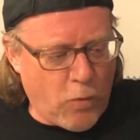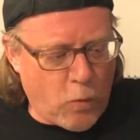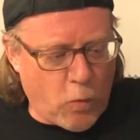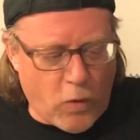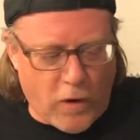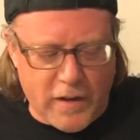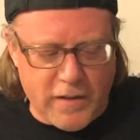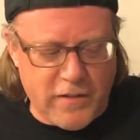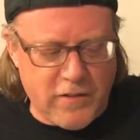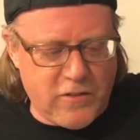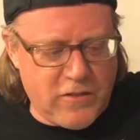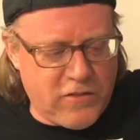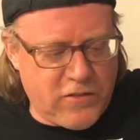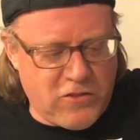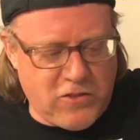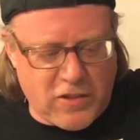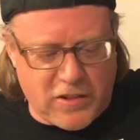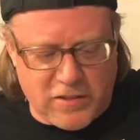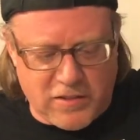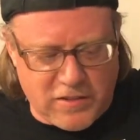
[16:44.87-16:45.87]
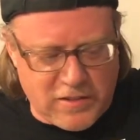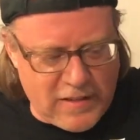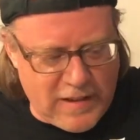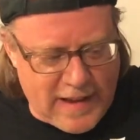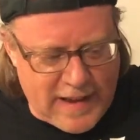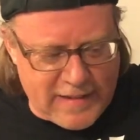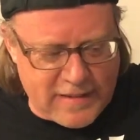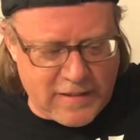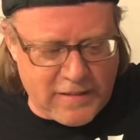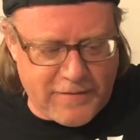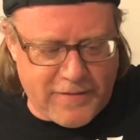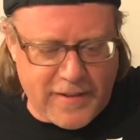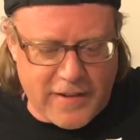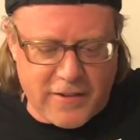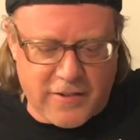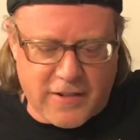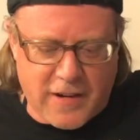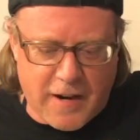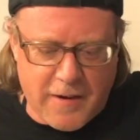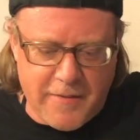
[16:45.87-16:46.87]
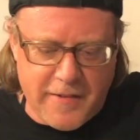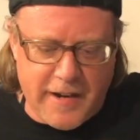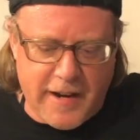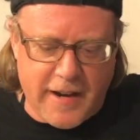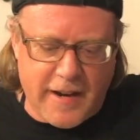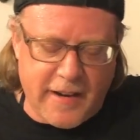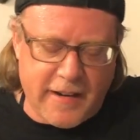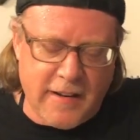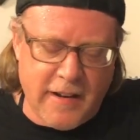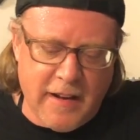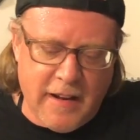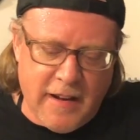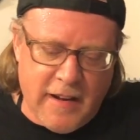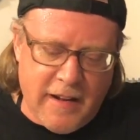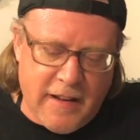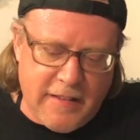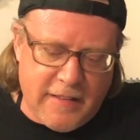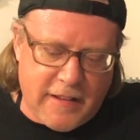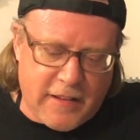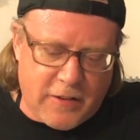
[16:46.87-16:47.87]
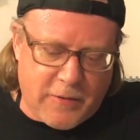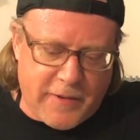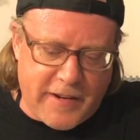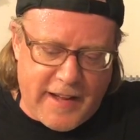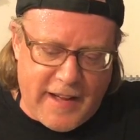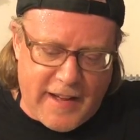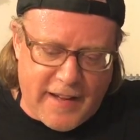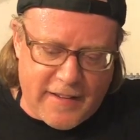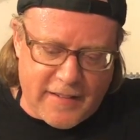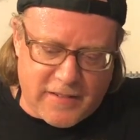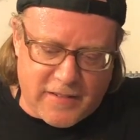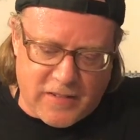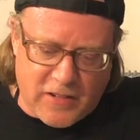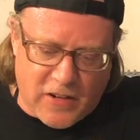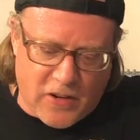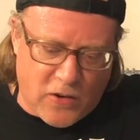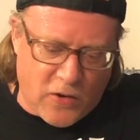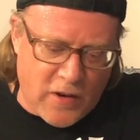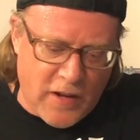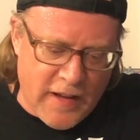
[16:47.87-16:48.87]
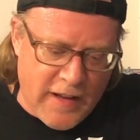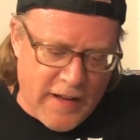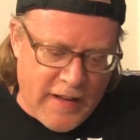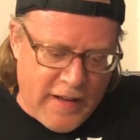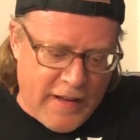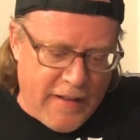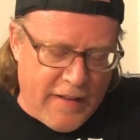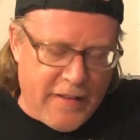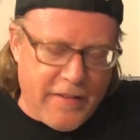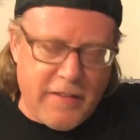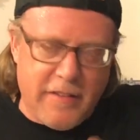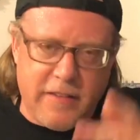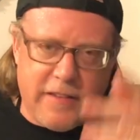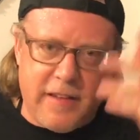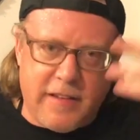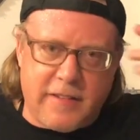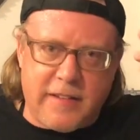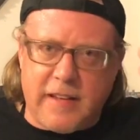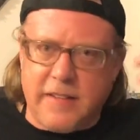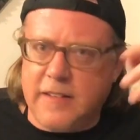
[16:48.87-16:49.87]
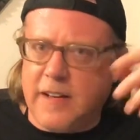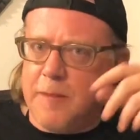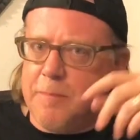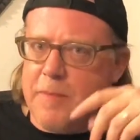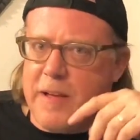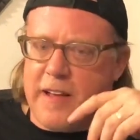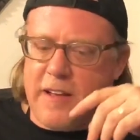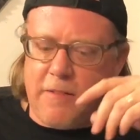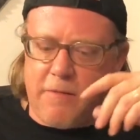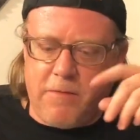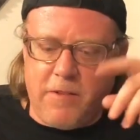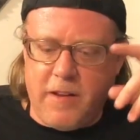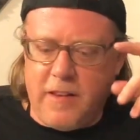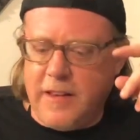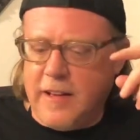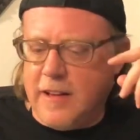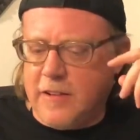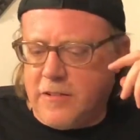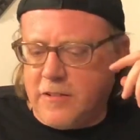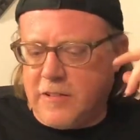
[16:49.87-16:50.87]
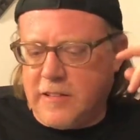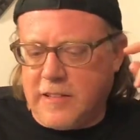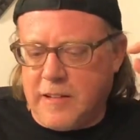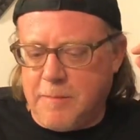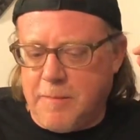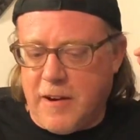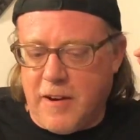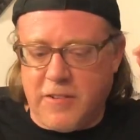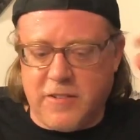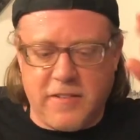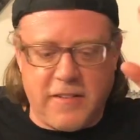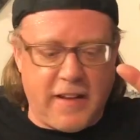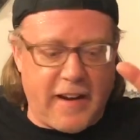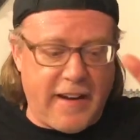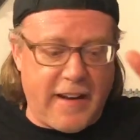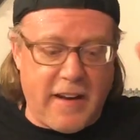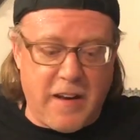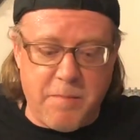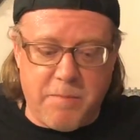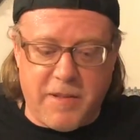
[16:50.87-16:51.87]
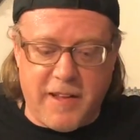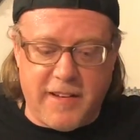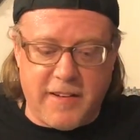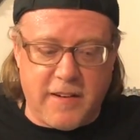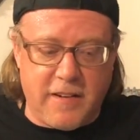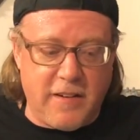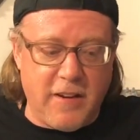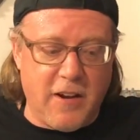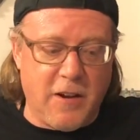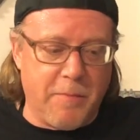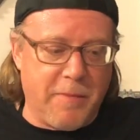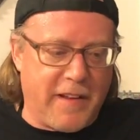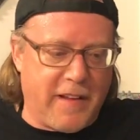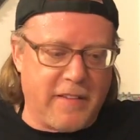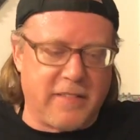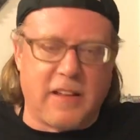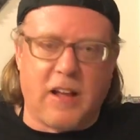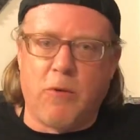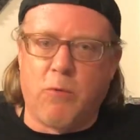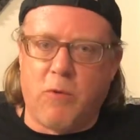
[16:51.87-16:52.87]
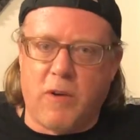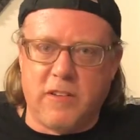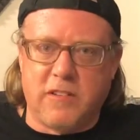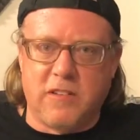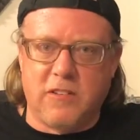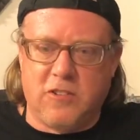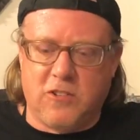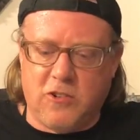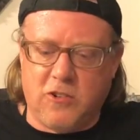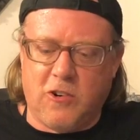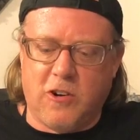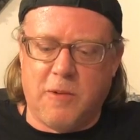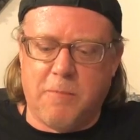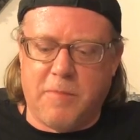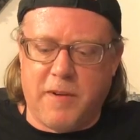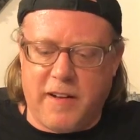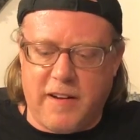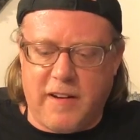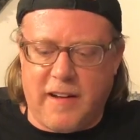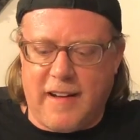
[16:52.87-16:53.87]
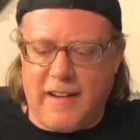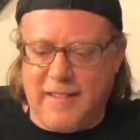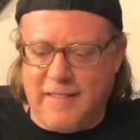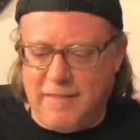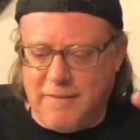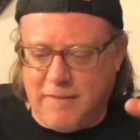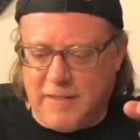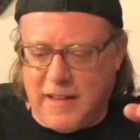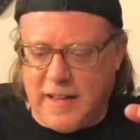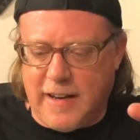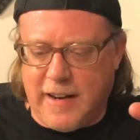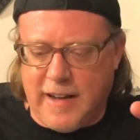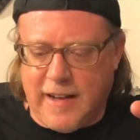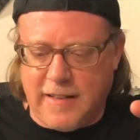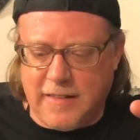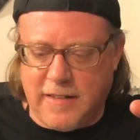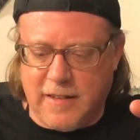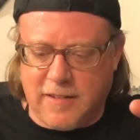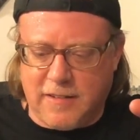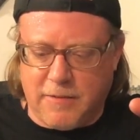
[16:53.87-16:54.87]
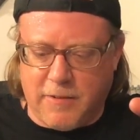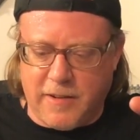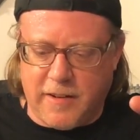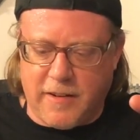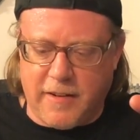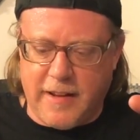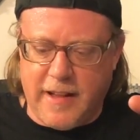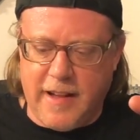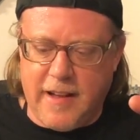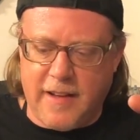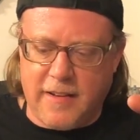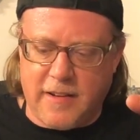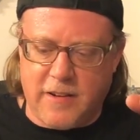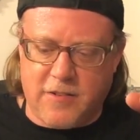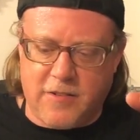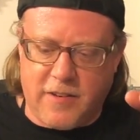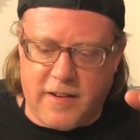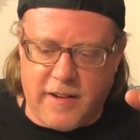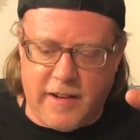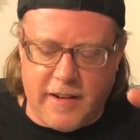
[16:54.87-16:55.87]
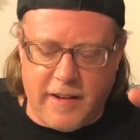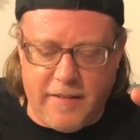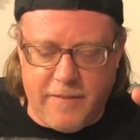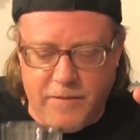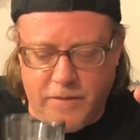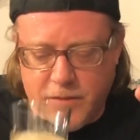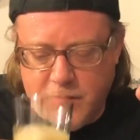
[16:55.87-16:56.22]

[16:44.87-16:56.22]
One's just hasn't finished carbonating. The other one has. So this ended up being a really interesting comparison that I didn't plan to do because I wasn't sure, but I'm glad I had this one on hand to try.